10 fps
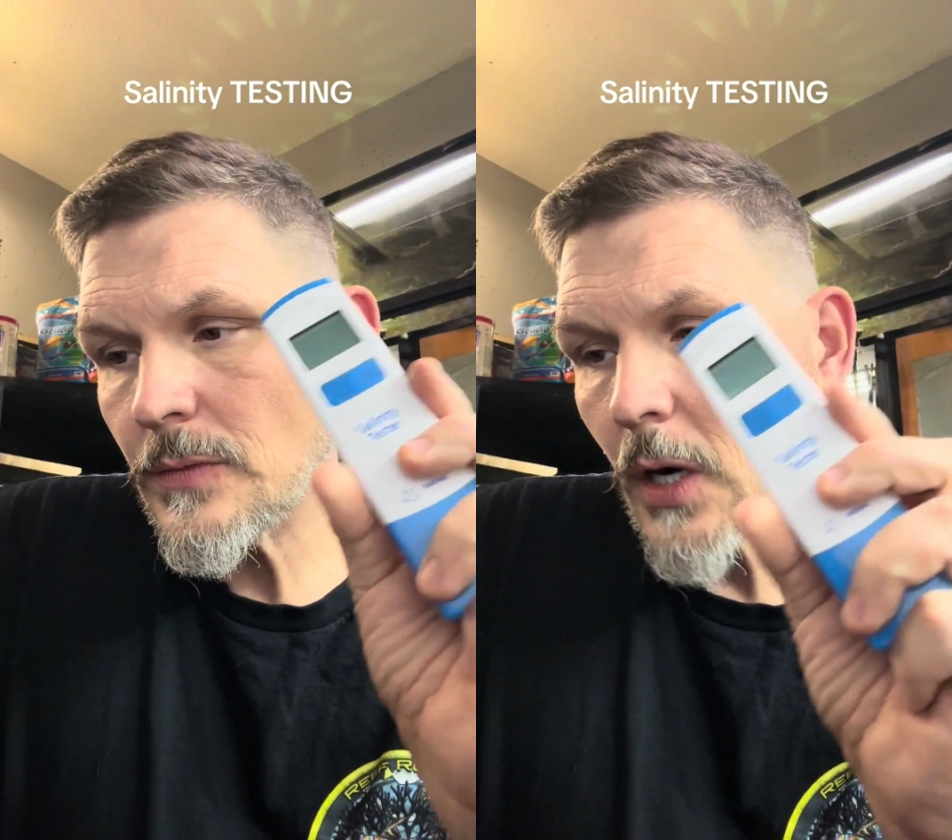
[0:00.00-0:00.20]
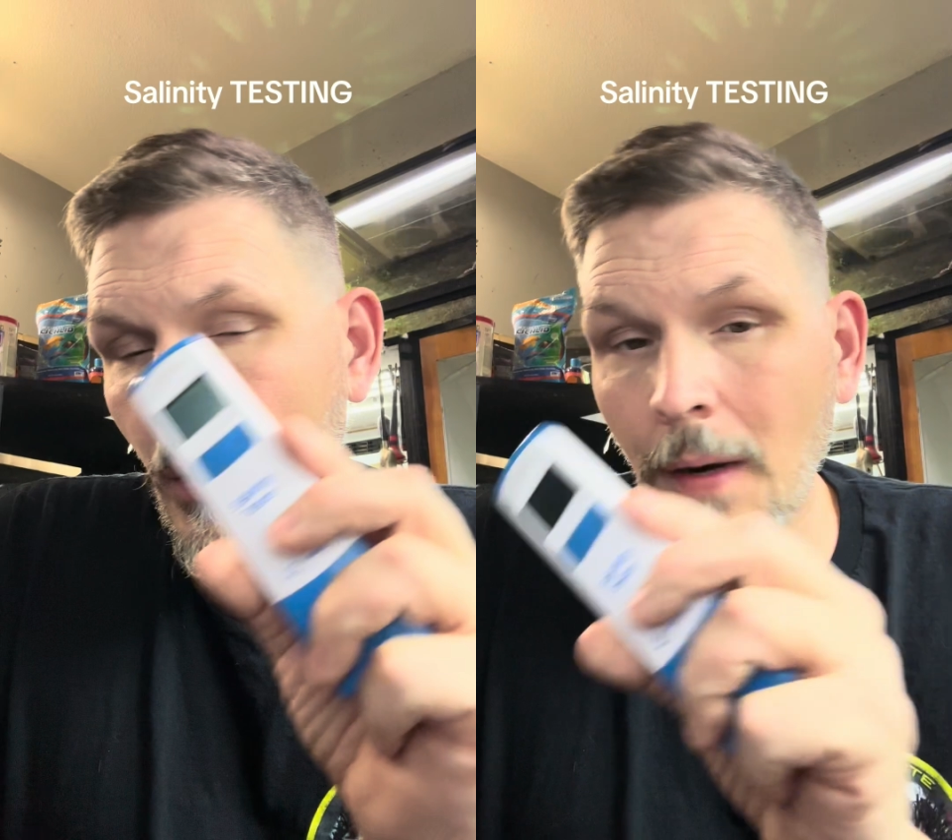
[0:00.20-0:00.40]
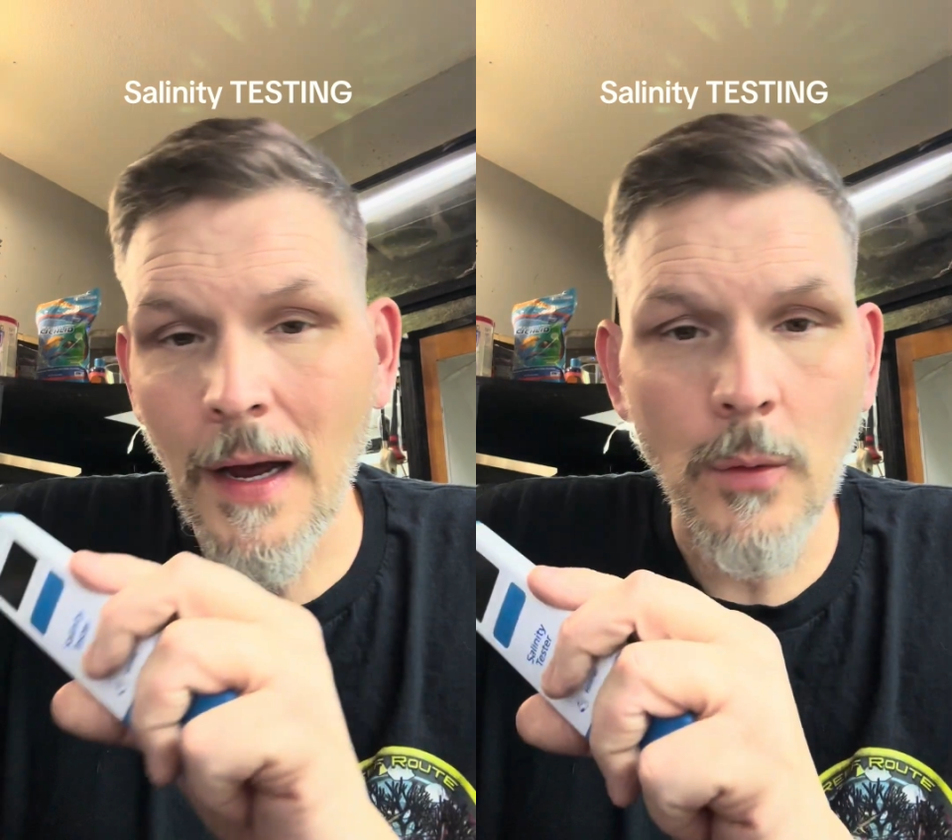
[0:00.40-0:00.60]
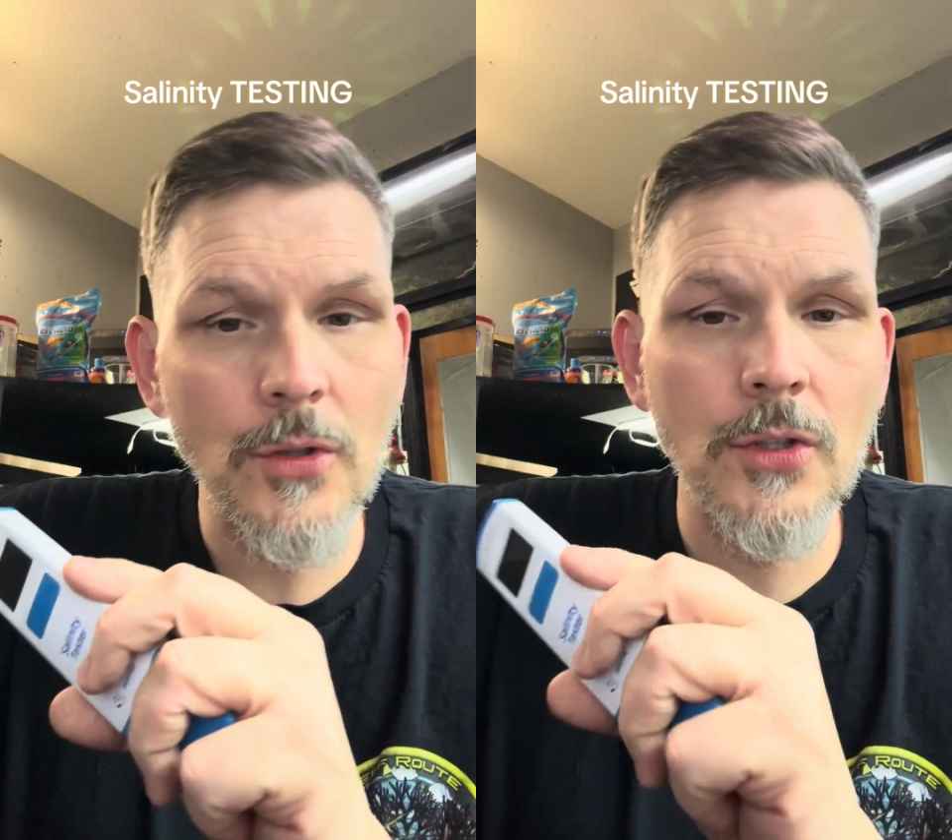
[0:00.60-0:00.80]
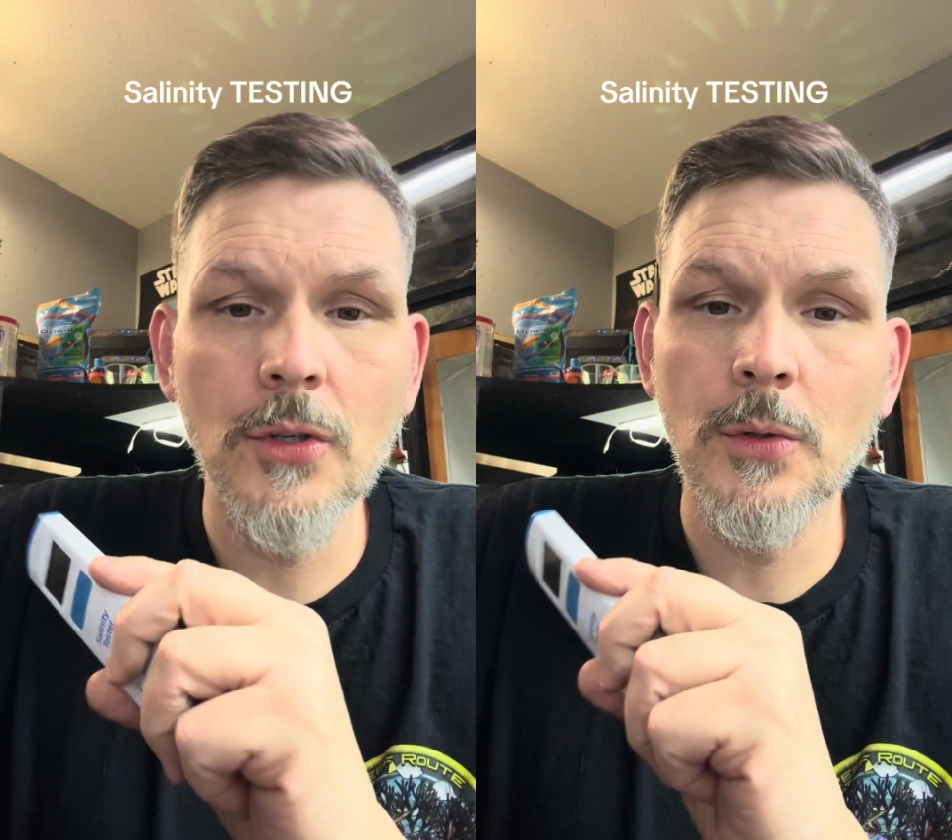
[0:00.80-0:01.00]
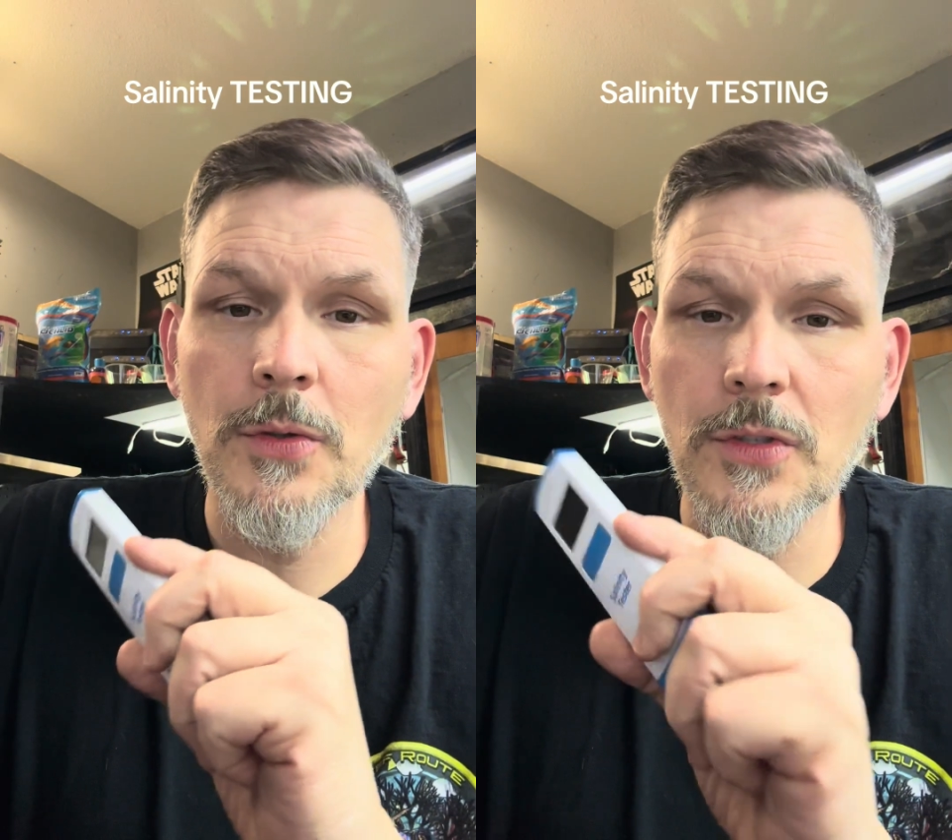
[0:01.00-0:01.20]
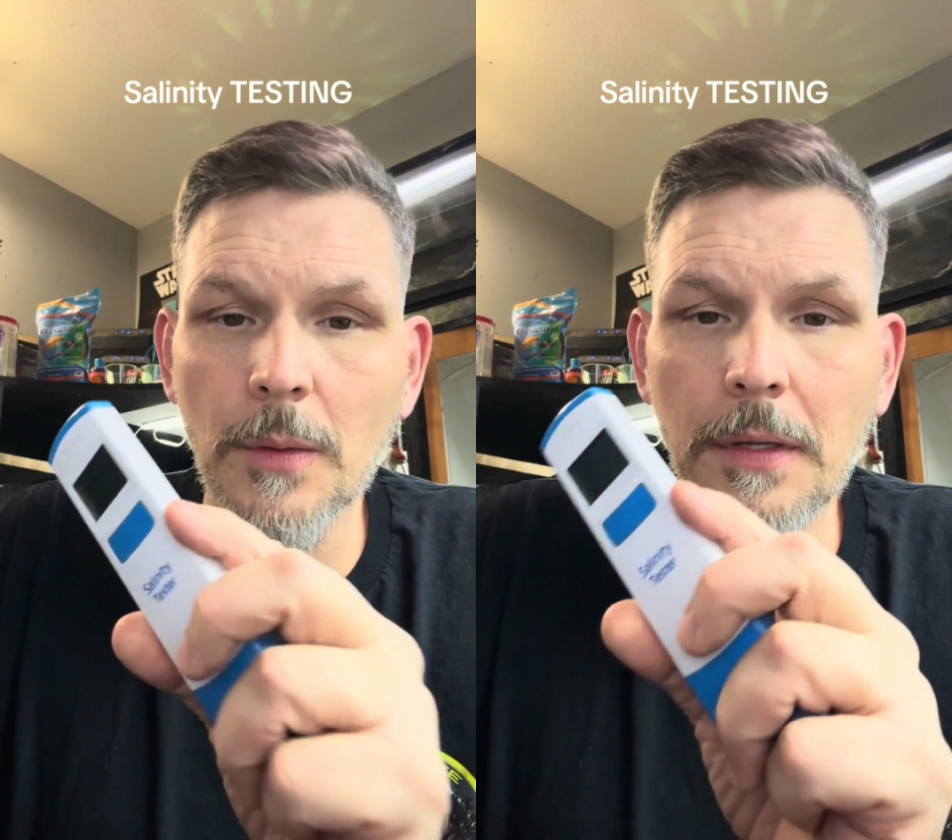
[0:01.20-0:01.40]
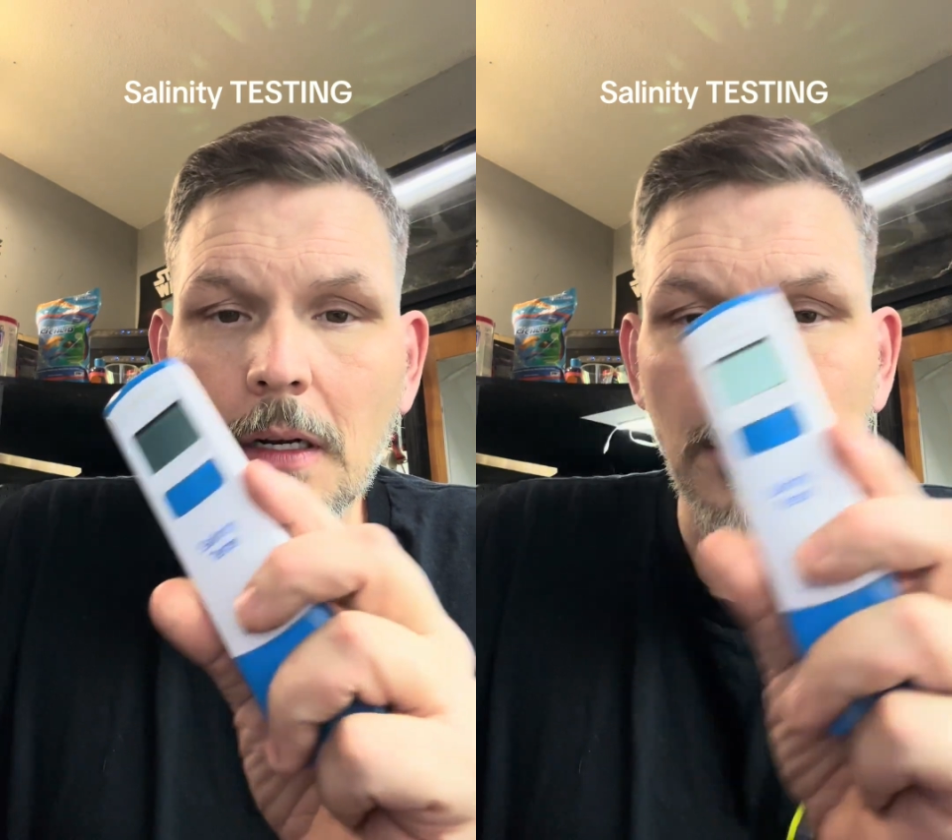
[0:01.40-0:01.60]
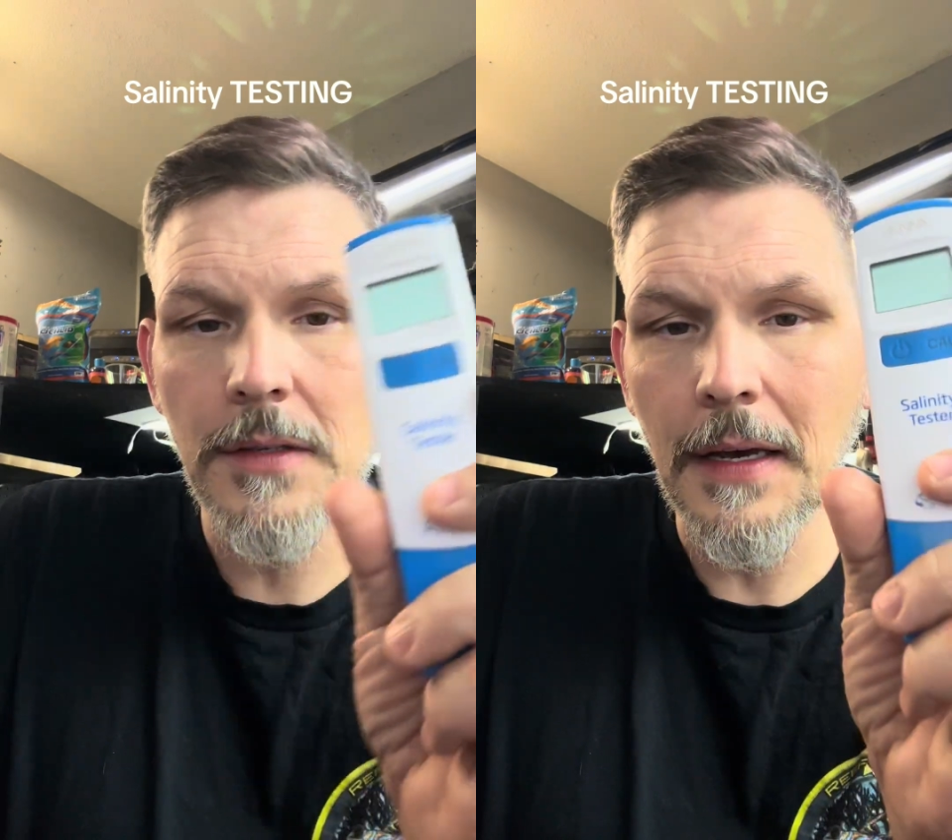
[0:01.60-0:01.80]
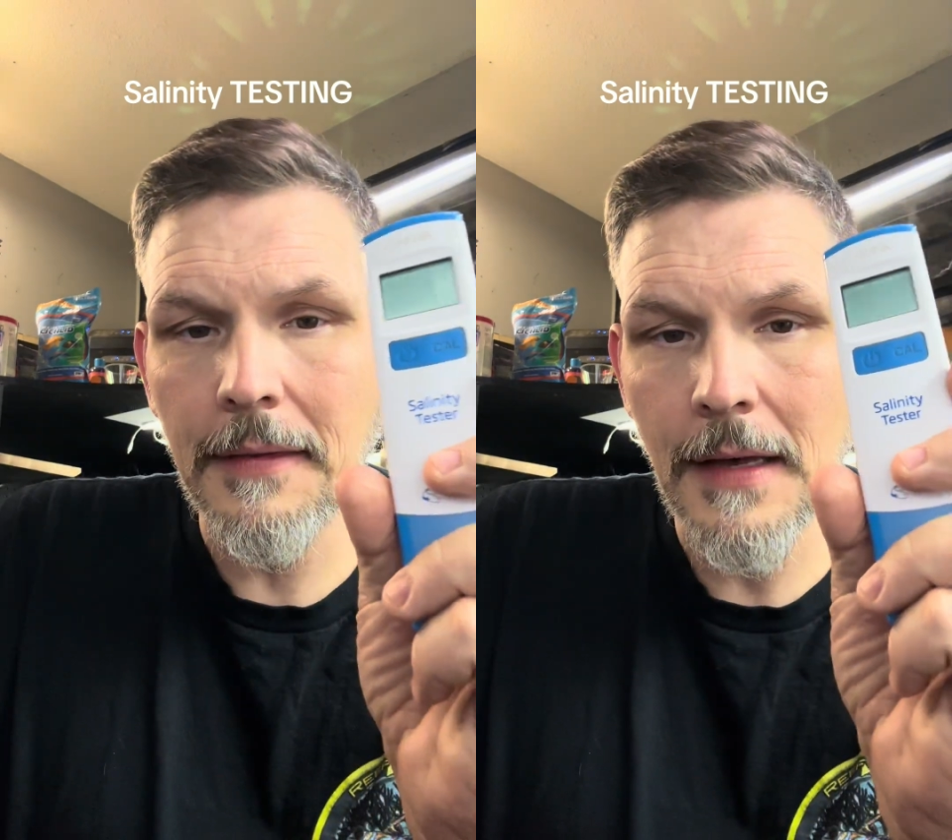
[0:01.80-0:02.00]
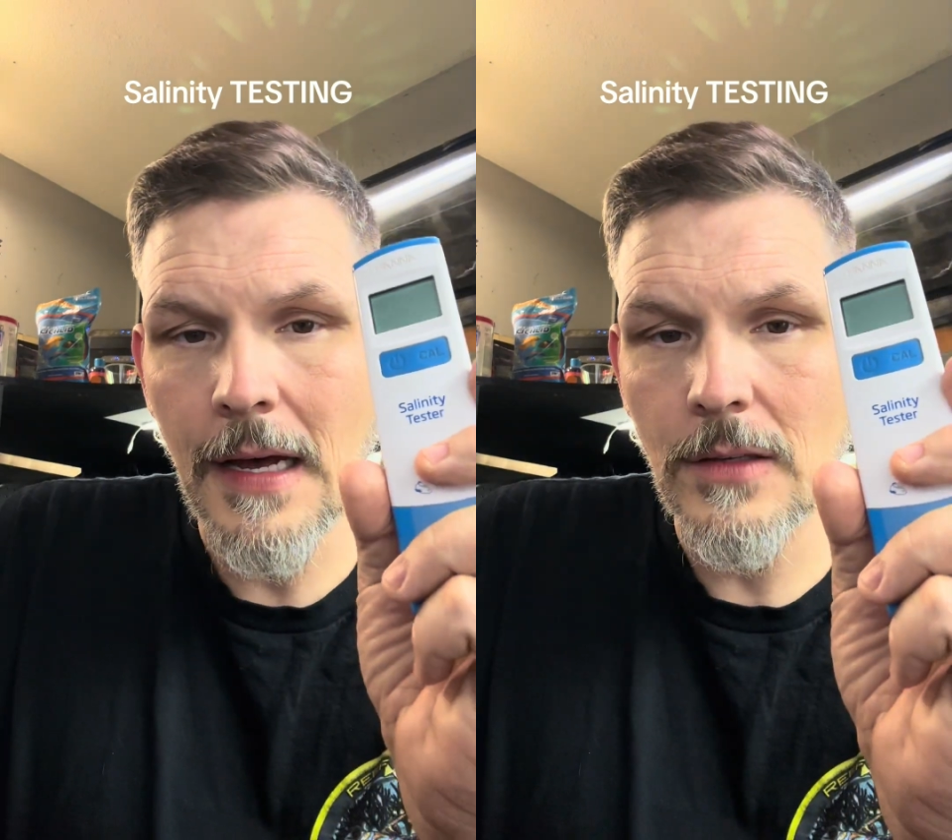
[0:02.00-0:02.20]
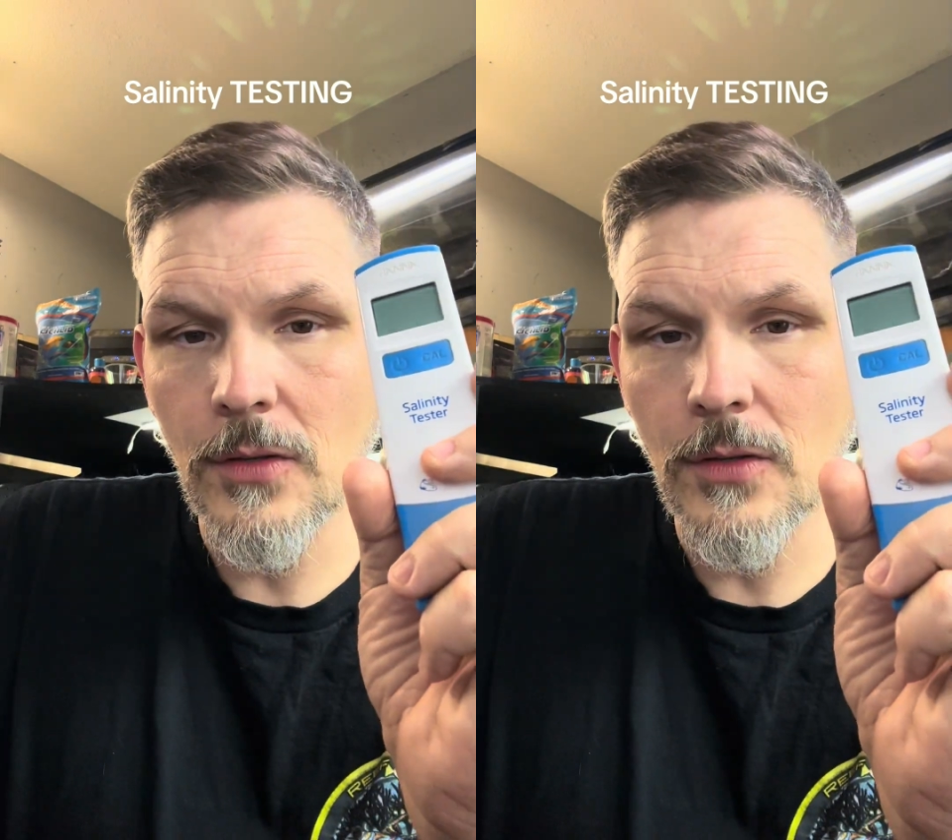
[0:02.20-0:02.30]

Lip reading: around you, something else like that,